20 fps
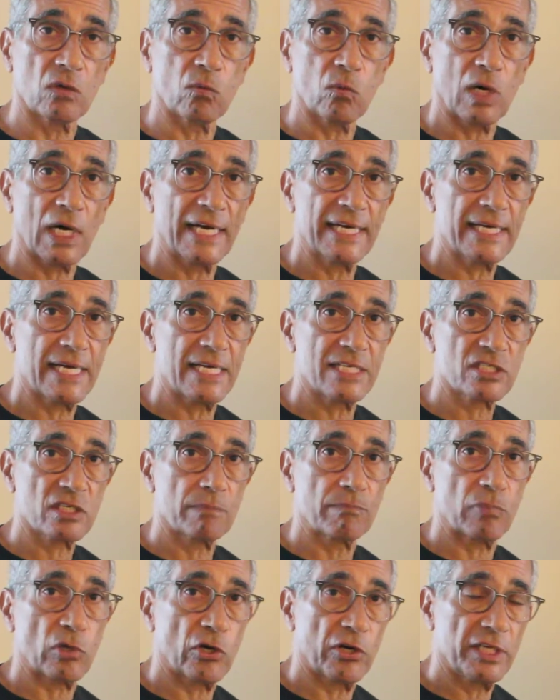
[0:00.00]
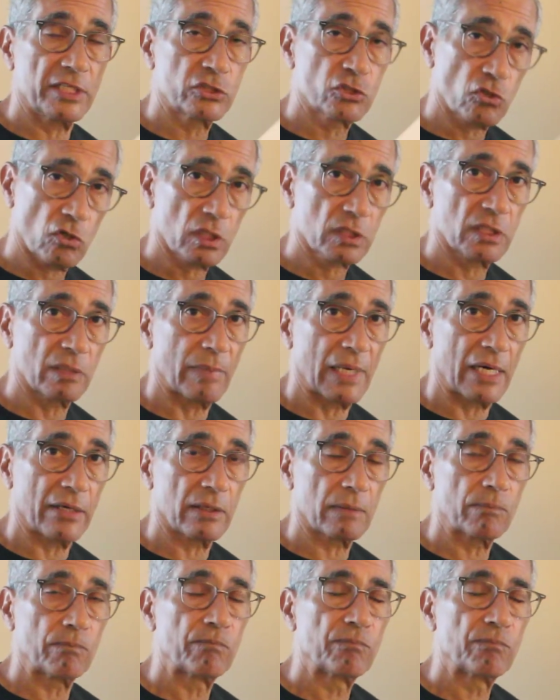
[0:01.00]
Why hasn't Bernie talked about it?